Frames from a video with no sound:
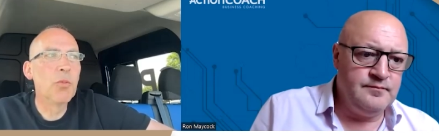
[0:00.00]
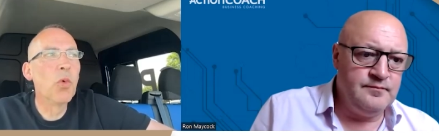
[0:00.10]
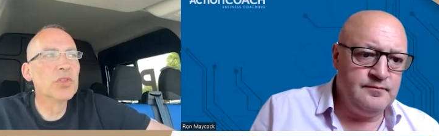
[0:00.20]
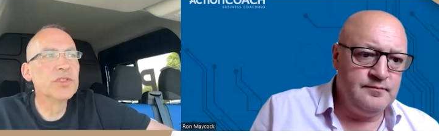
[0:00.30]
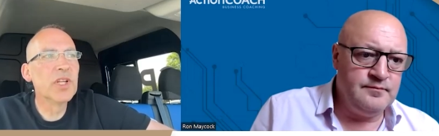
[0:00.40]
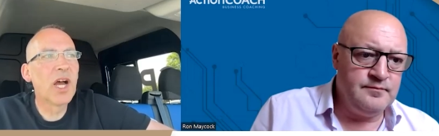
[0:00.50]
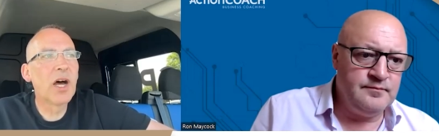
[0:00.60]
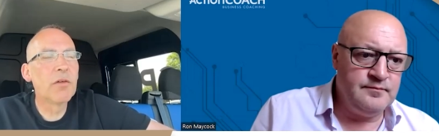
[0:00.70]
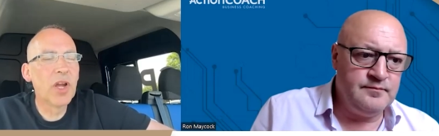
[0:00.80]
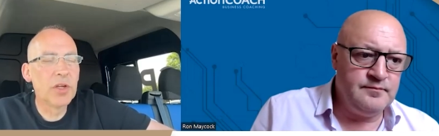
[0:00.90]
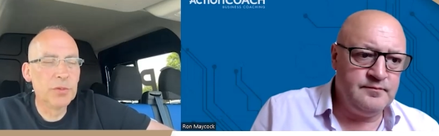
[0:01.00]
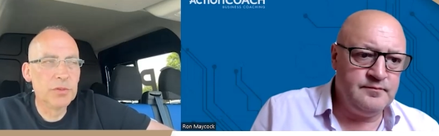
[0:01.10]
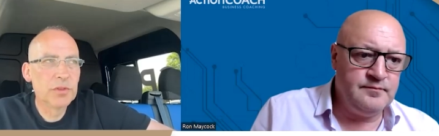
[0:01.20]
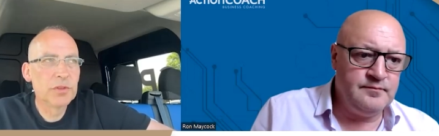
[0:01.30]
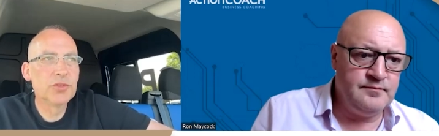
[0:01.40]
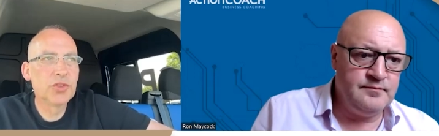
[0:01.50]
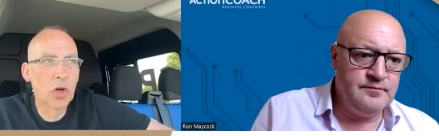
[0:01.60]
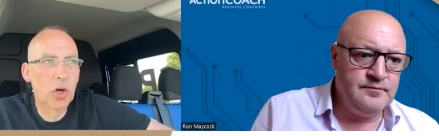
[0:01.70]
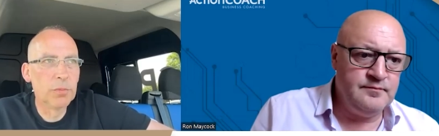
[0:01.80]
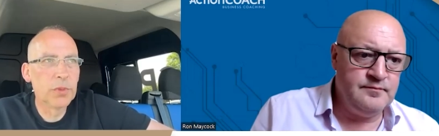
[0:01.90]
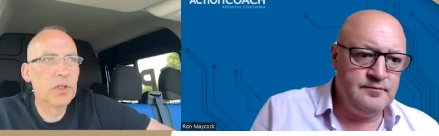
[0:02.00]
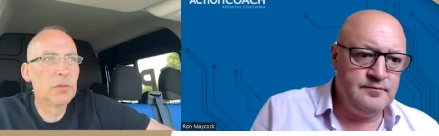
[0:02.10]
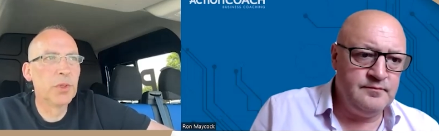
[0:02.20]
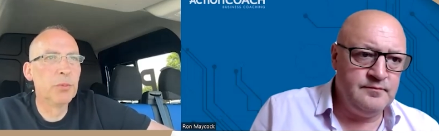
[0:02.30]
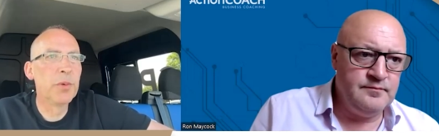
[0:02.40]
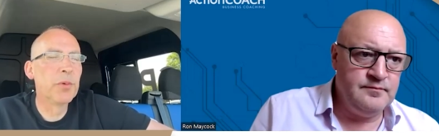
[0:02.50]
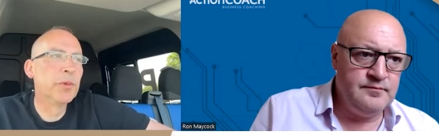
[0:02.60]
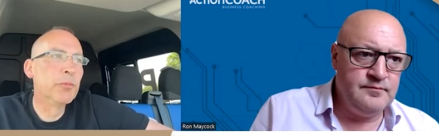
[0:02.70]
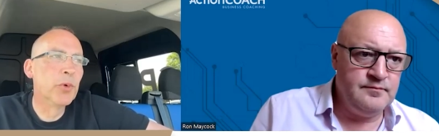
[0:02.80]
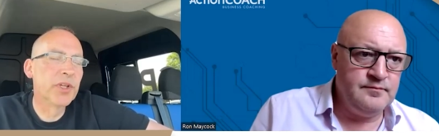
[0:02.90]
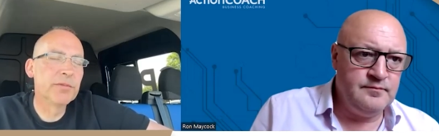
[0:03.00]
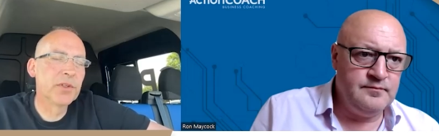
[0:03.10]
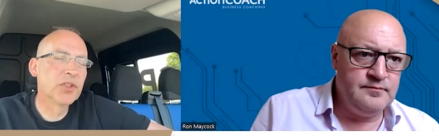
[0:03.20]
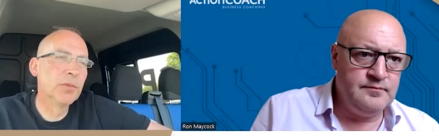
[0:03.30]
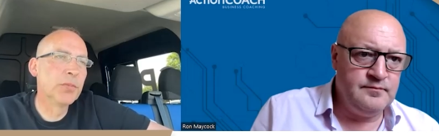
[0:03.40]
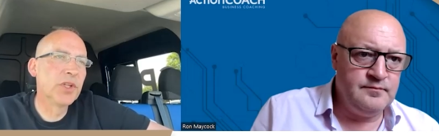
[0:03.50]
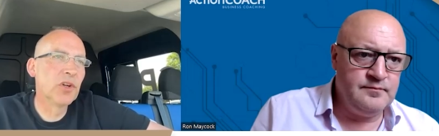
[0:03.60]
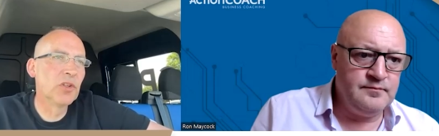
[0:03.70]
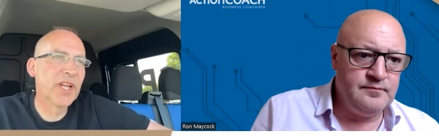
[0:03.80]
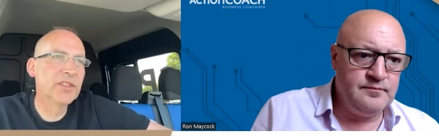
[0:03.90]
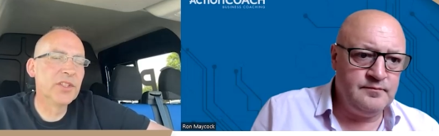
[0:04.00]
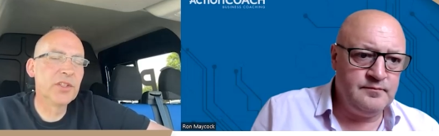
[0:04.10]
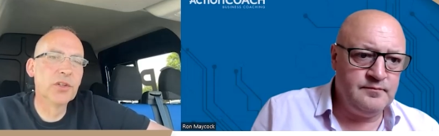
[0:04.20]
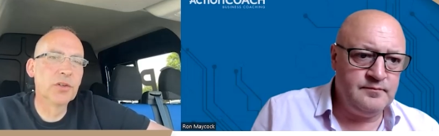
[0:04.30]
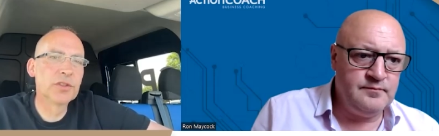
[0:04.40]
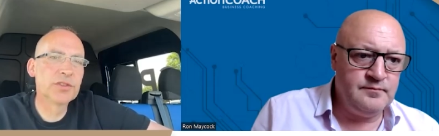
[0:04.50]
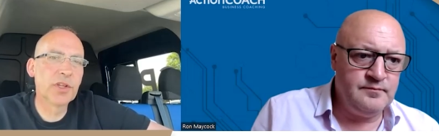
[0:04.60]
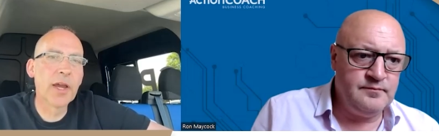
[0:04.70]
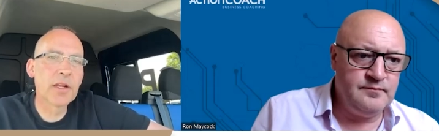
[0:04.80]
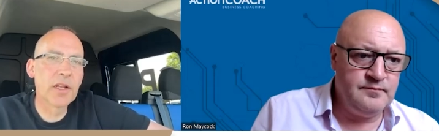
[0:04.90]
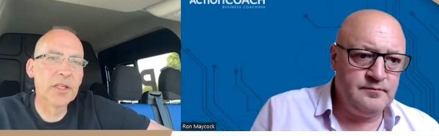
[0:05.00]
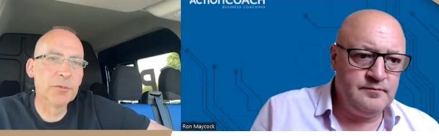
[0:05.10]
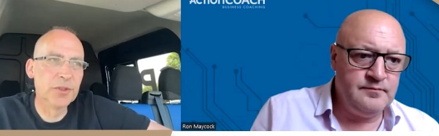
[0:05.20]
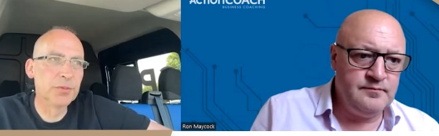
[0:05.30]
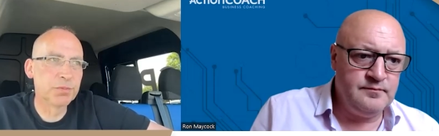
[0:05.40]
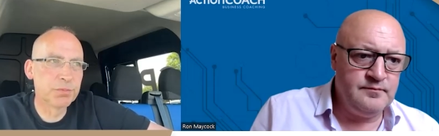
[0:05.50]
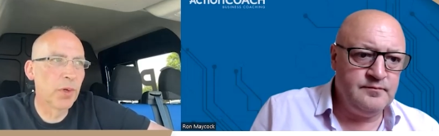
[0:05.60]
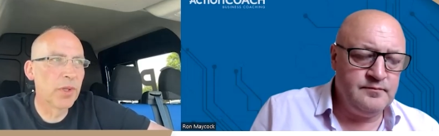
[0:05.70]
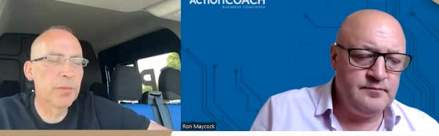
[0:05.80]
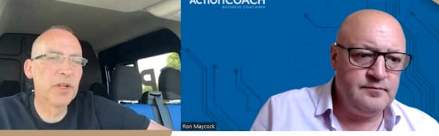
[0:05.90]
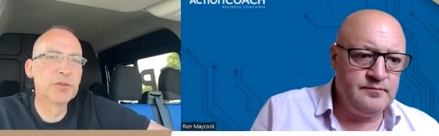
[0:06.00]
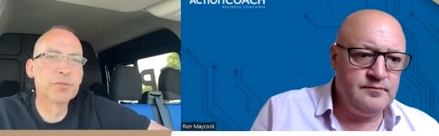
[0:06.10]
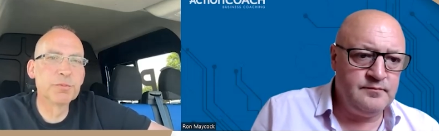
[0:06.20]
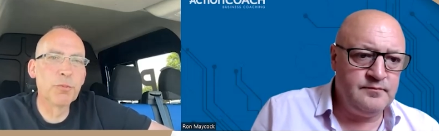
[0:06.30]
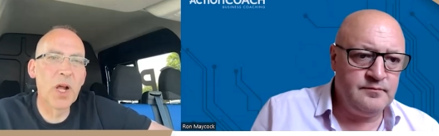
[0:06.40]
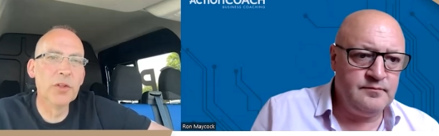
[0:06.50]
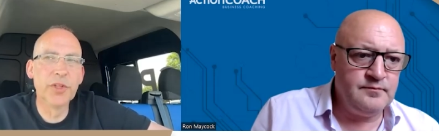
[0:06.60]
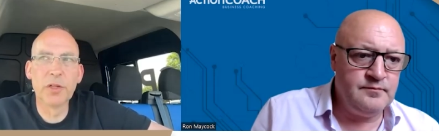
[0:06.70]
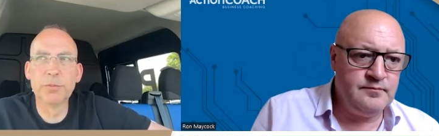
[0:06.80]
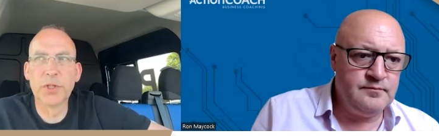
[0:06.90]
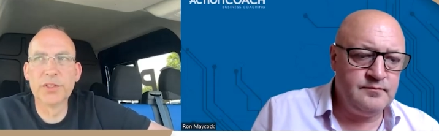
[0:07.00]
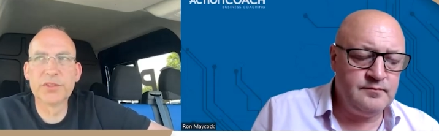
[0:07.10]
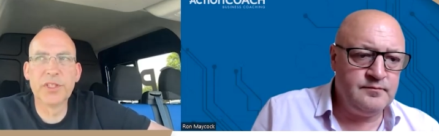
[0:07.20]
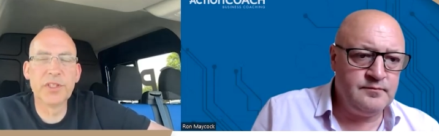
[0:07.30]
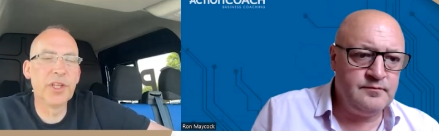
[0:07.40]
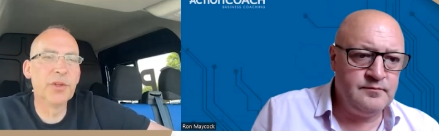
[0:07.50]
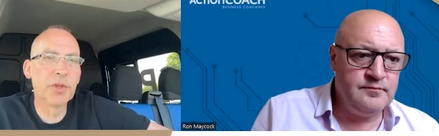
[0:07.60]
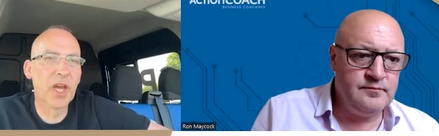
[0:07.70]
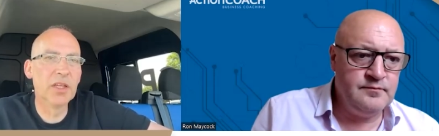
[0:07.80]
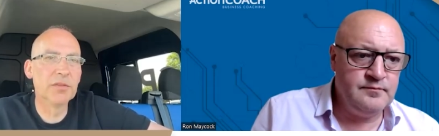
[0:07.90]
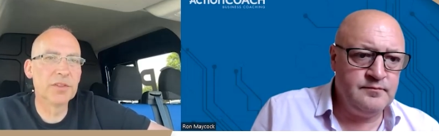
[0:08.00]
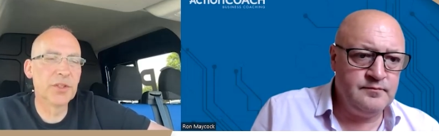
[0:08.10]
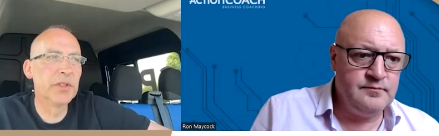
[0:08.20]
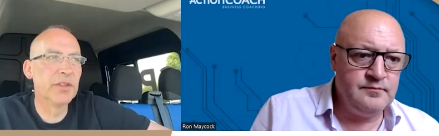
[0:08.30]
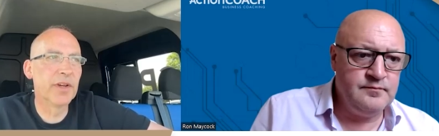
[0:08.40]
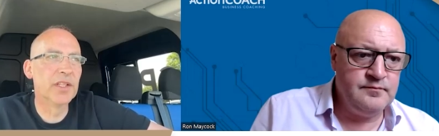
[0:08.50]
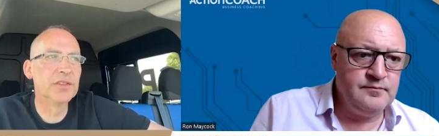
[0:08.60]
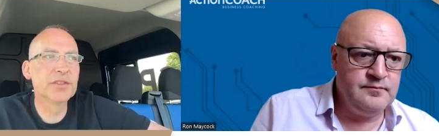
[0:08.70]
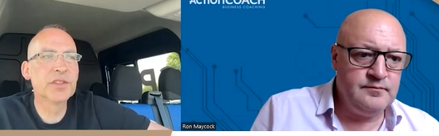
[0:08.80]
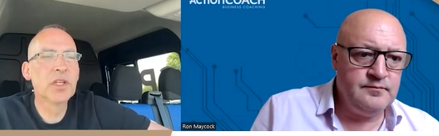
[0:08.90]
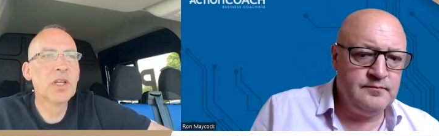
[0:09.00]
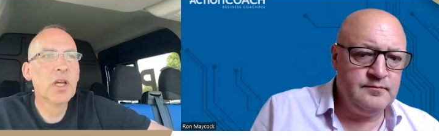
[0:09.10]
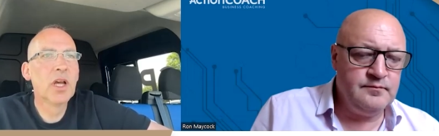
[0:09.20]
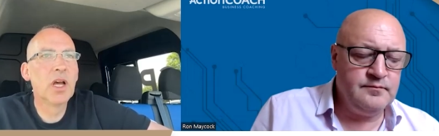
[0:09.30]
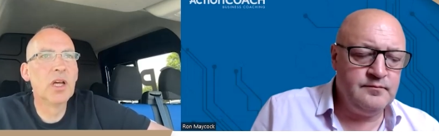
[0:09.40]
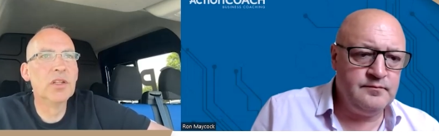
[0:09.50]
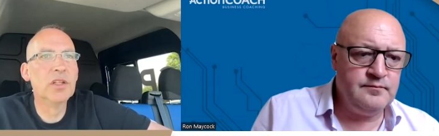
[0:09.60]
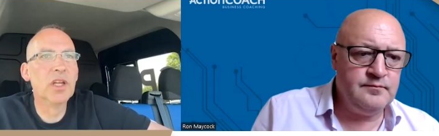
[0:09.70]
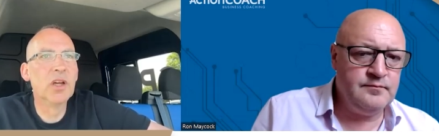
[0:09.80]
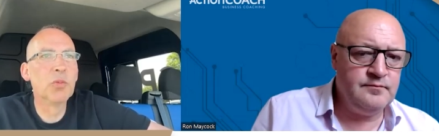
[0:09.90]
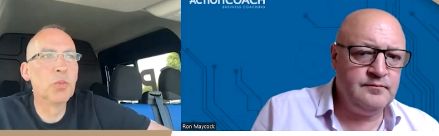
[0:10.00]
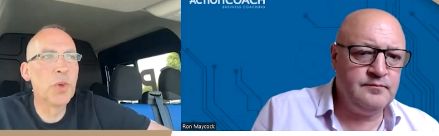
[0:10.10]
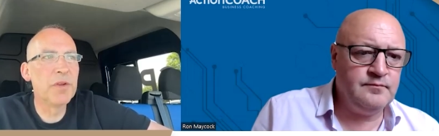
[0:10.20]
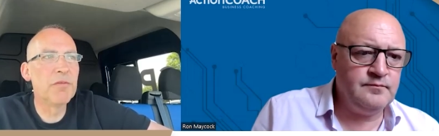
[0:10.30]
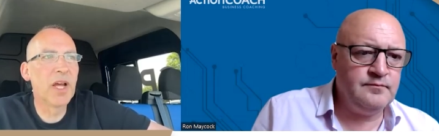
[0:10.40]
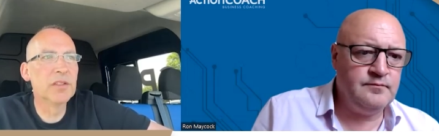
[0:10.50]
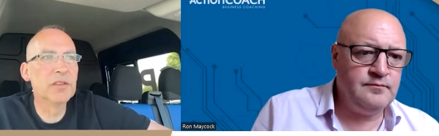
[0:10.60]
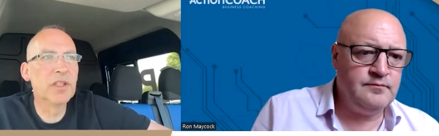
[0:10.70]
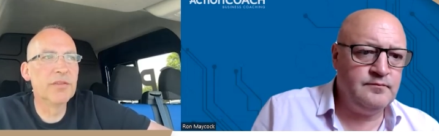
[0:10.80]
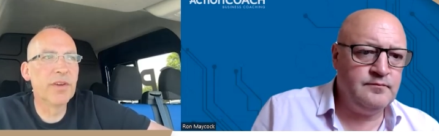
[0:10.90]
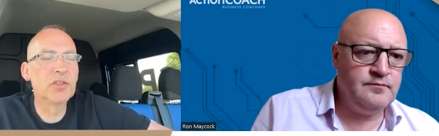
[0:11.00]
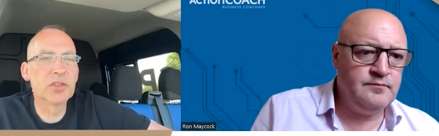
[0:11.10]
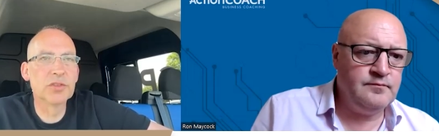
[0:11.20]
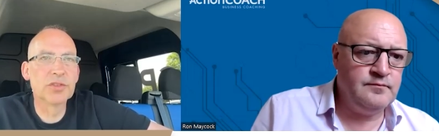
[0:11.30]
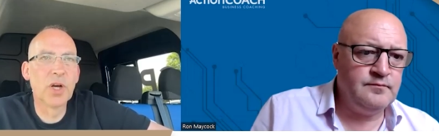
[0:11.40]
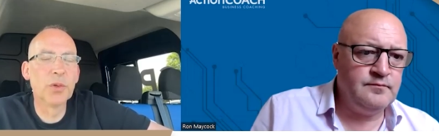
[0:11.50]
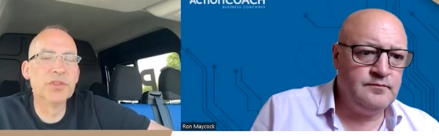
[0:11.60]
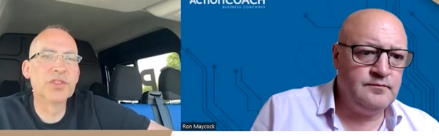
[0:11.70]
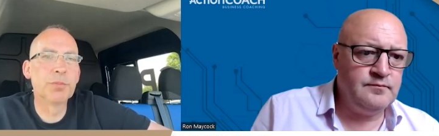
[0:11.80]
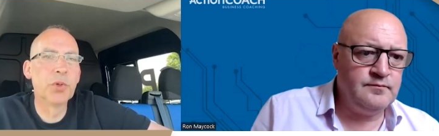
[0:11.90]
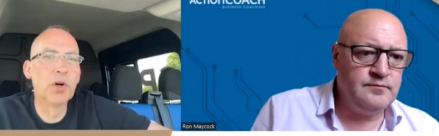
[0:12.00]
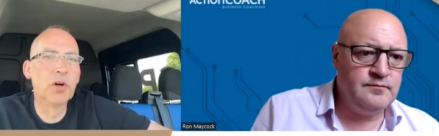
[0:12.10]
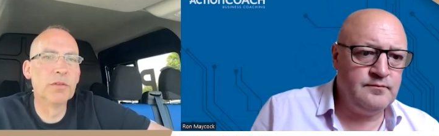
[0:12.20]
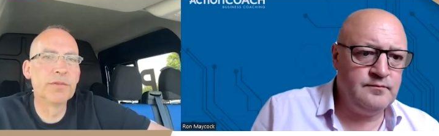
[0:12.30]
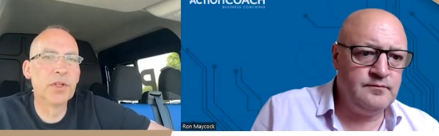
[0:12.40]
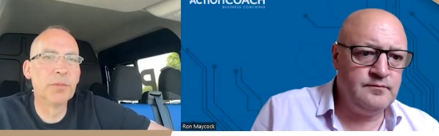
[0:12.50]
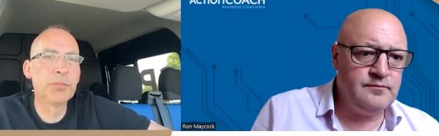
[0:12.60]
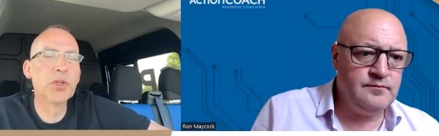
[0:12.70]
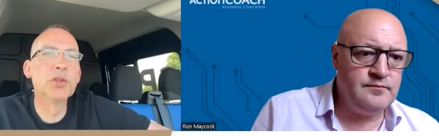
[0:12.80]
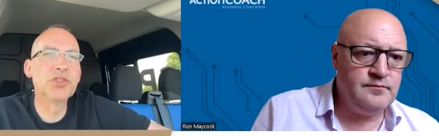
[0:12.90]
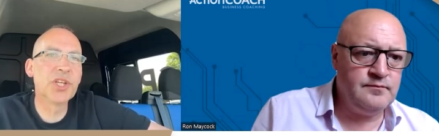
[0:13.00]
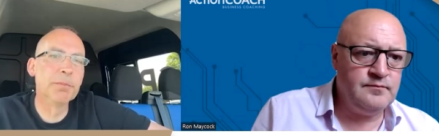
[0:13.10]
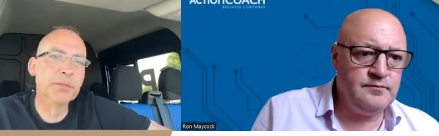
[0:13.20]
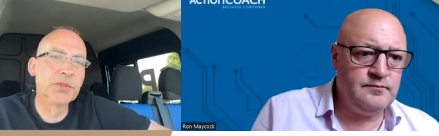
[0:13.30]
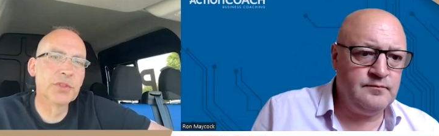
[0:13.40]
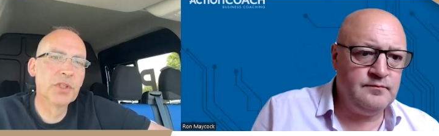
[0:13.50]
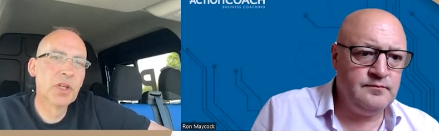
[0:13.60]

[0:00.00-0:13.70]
Speaker 1: it wasn't our own job, but we were working for a company called Andy Cook Cycling, who's probably the most well-known person in the U K for doing events. And uh, we ran event control and support for Pure Gyms.